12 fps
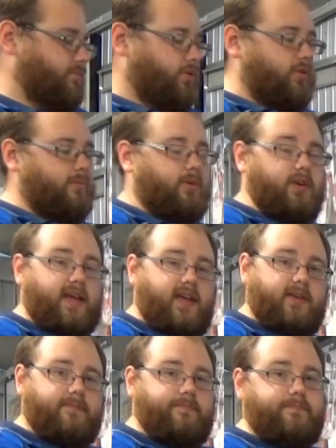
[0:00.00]
Pokemon
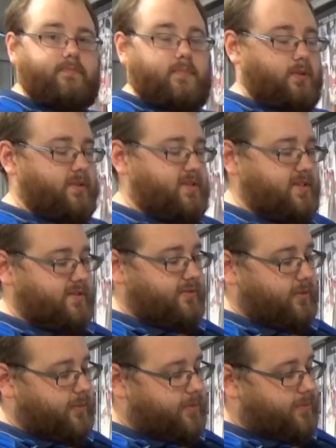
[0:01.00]
hat, which is
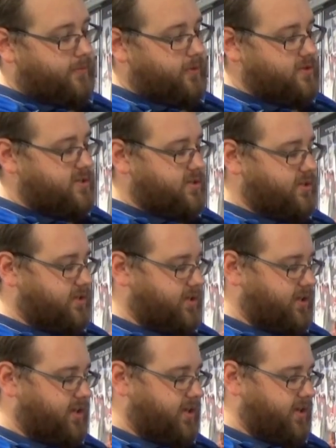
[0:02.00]
from a promotion in
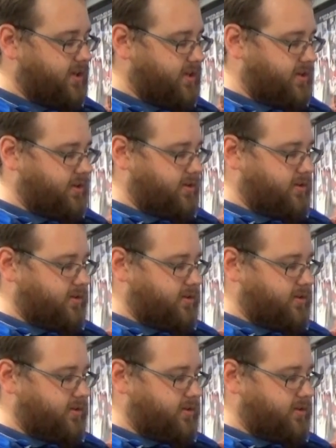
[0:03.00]
a